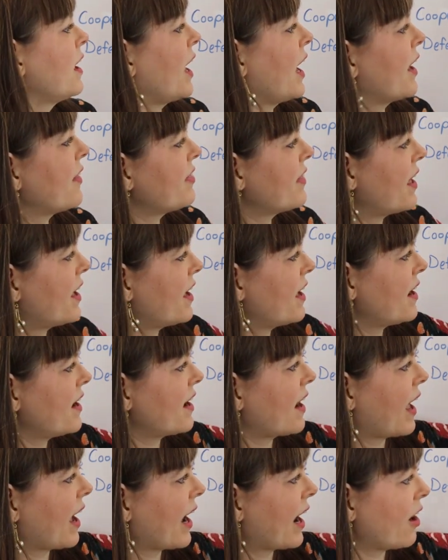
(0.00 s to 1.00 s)
And
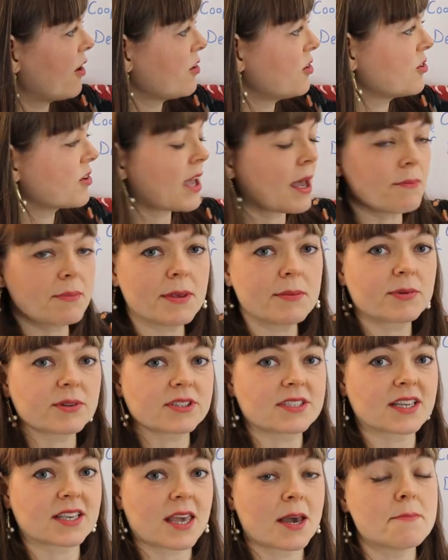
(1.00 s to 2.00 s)
then how do you get
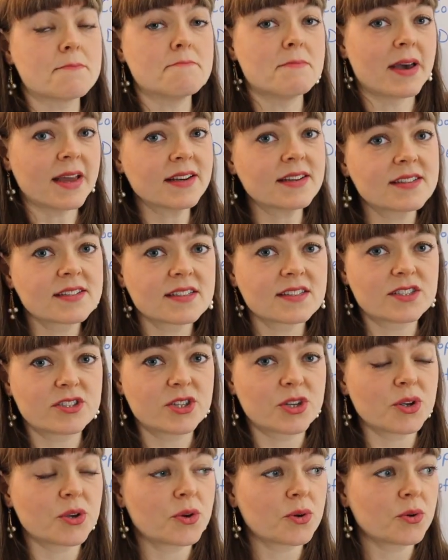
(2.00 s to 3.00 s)
people to commit
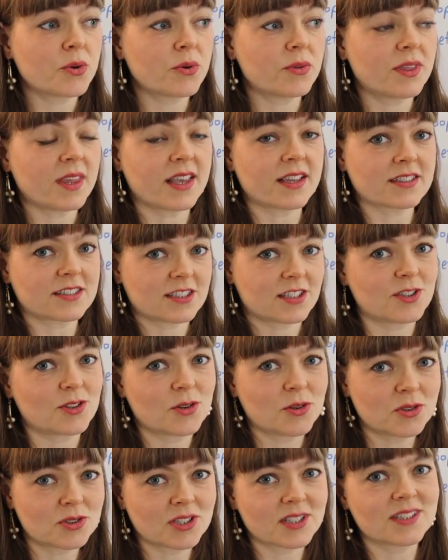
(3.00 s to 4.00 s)
to the
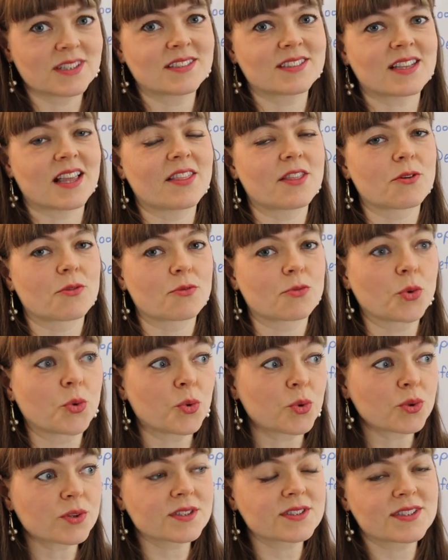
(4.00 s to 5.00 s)
institutions and the
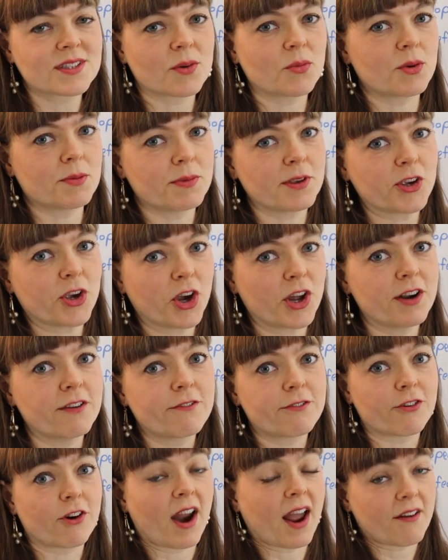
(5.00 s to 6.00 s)
rules that would be
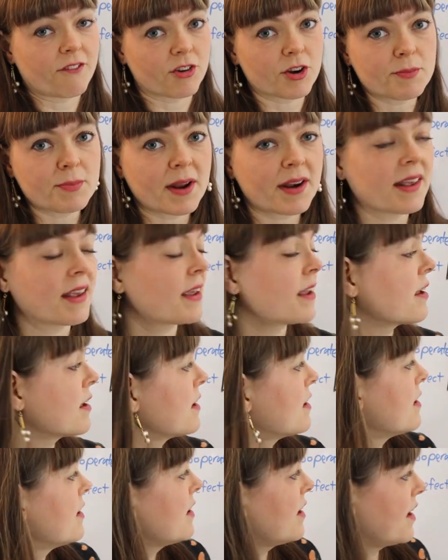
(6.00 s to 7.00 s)
good for everybody
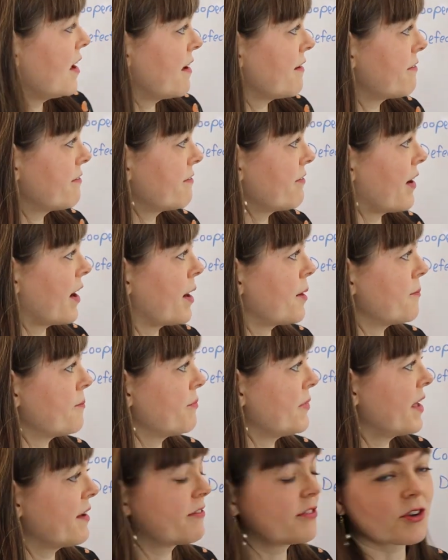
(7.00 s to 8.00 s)
if,
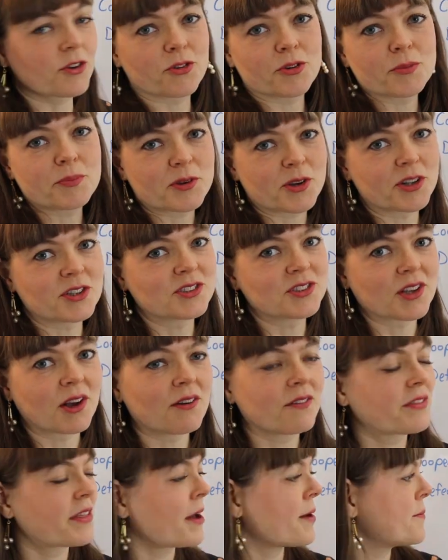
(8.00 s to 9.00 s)
um, if the group could
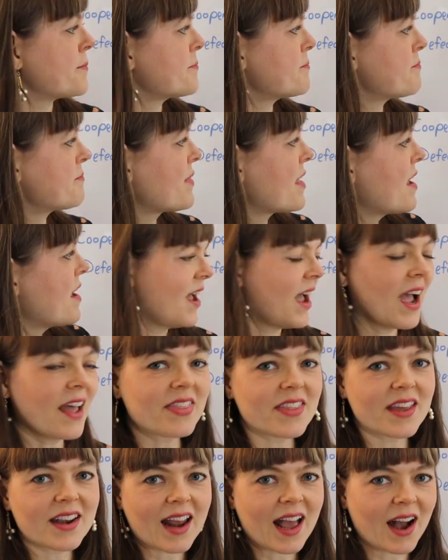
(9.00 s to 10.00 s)
solve them?
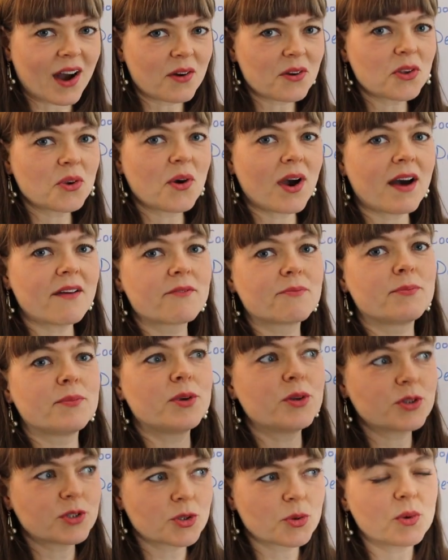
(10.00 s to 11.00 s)
And then how do you have
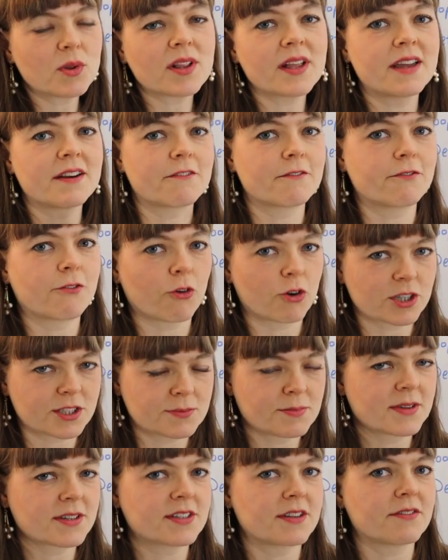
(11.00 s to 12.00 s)
mutual
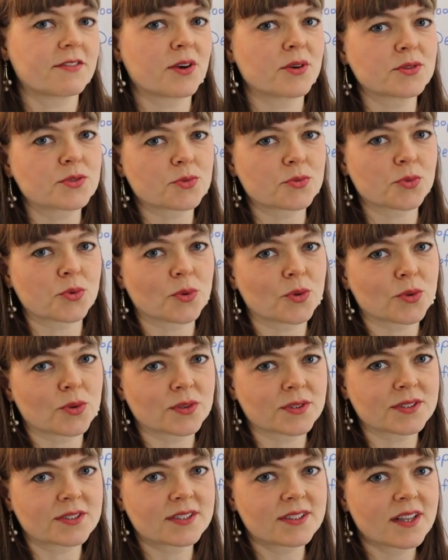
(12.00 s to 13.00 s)
enforcement of those
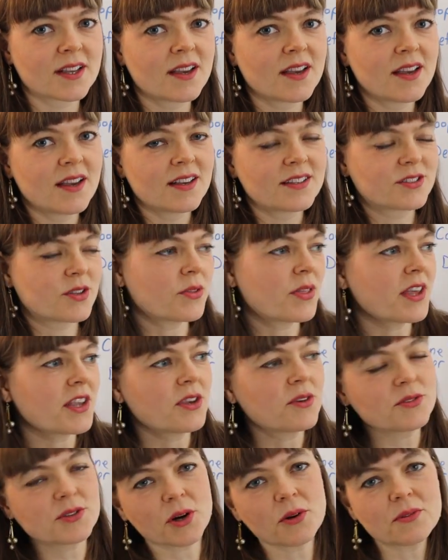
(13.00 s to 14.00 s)
rules so that
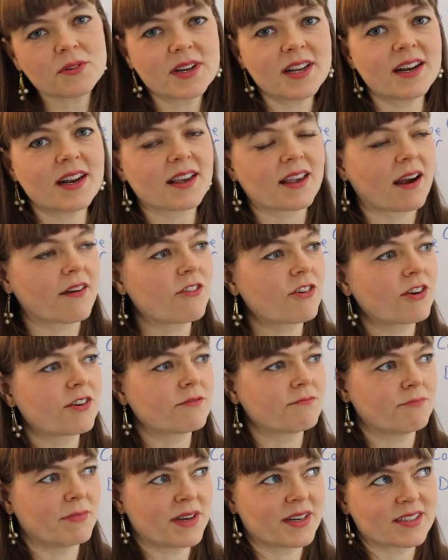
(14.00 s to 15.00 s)
you don't need a
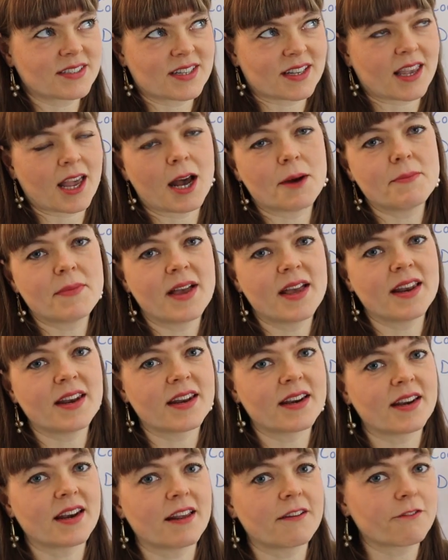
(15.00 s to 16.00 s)
government to come in
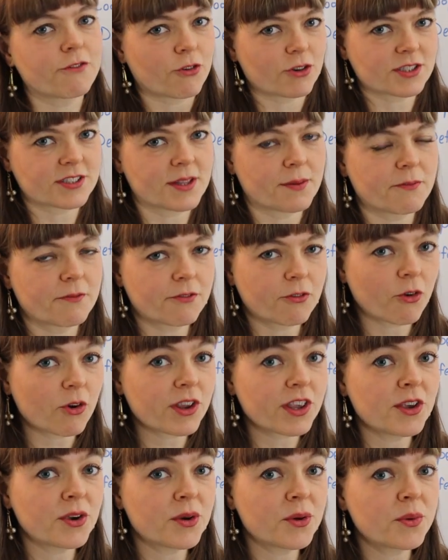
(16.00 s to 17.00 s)
and enforce them for
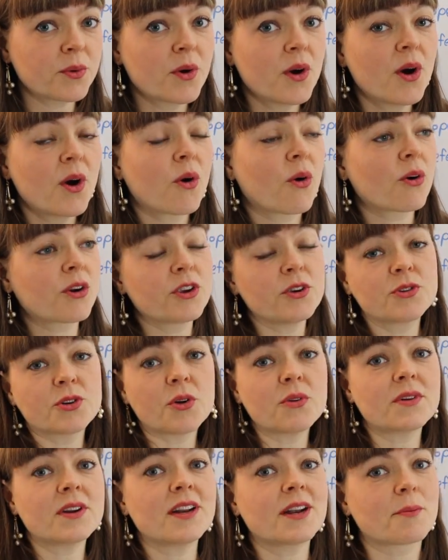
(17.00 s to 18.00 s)
you, or you
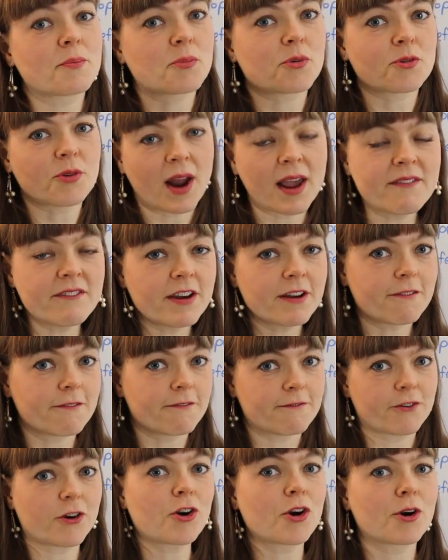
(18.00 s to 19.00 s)
don't need a private
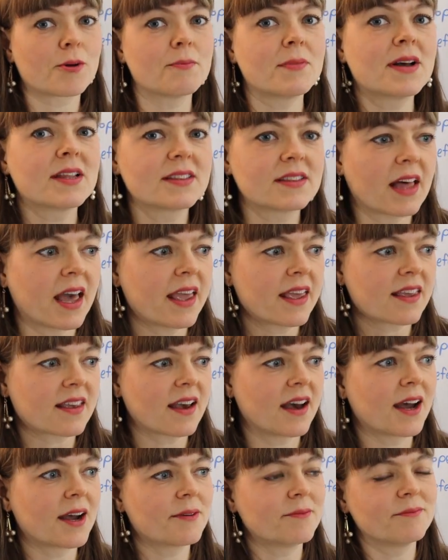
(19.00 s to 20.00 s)
firm like,
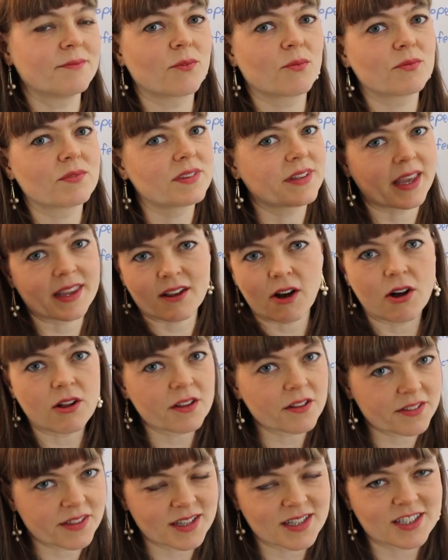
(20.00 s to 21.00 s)
um, like
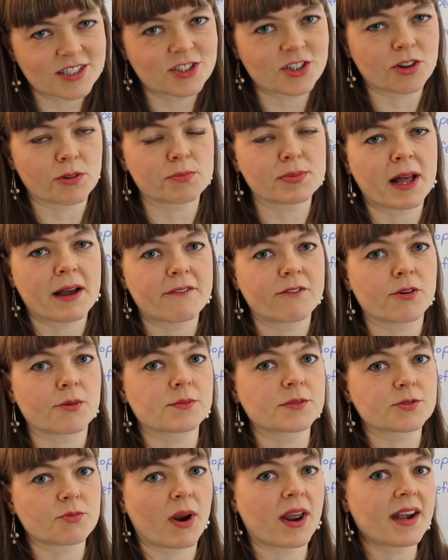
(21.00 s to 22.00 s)
all of the digital
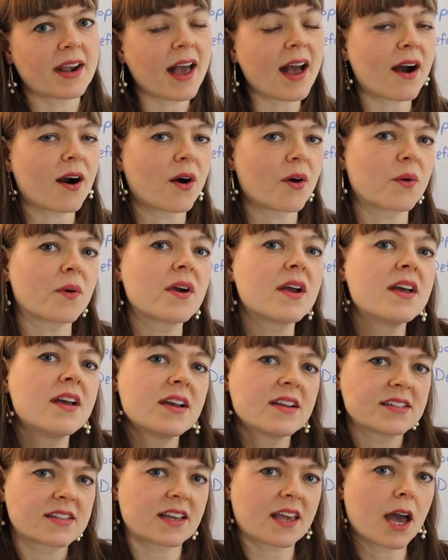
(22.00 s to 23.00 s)
platforms right now
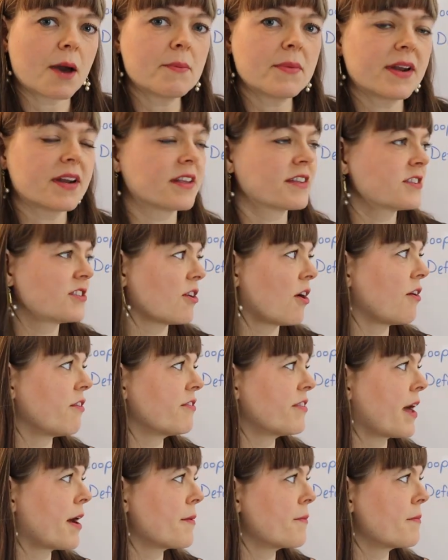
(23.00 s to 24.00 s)
to come in and
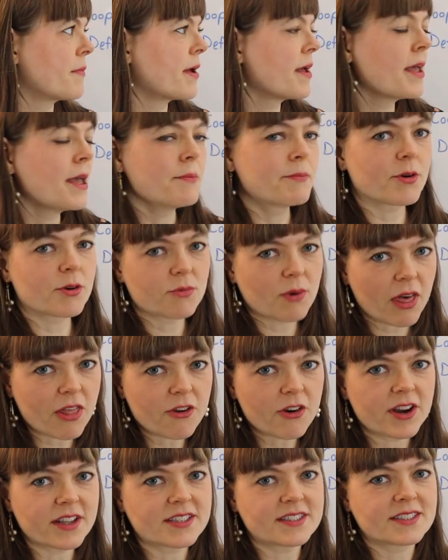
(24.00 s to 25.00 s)
solve them, but
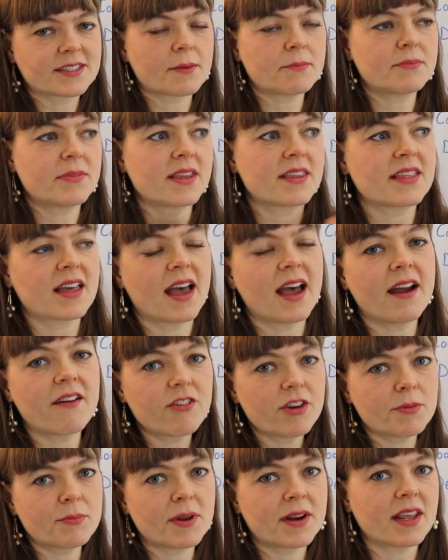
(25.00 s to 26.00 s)
rather it's something that
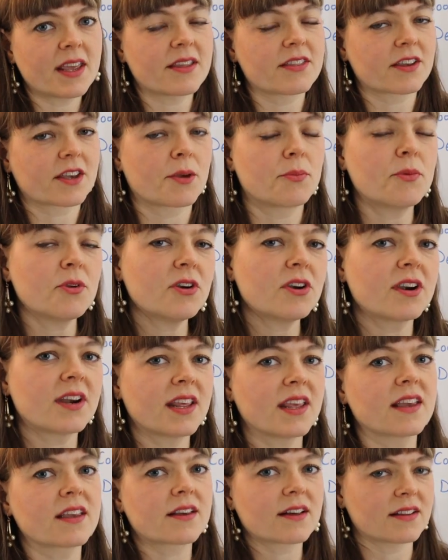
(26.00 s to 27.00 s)
everybody in the
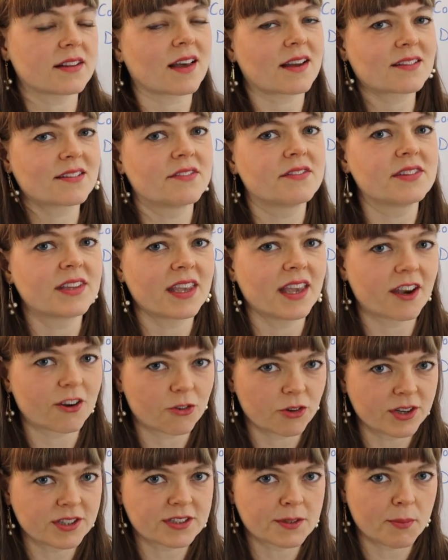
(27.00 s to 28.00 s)
community collectively
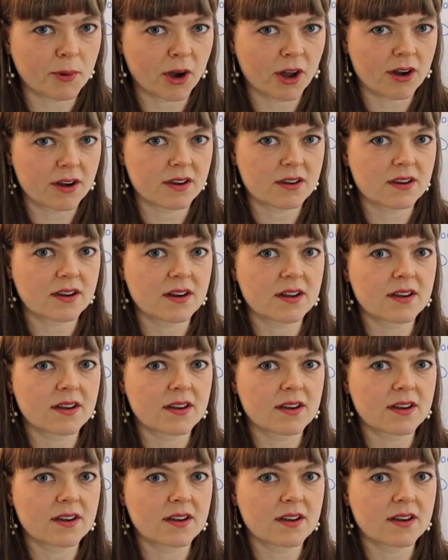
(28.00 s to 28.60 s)
agrees upon.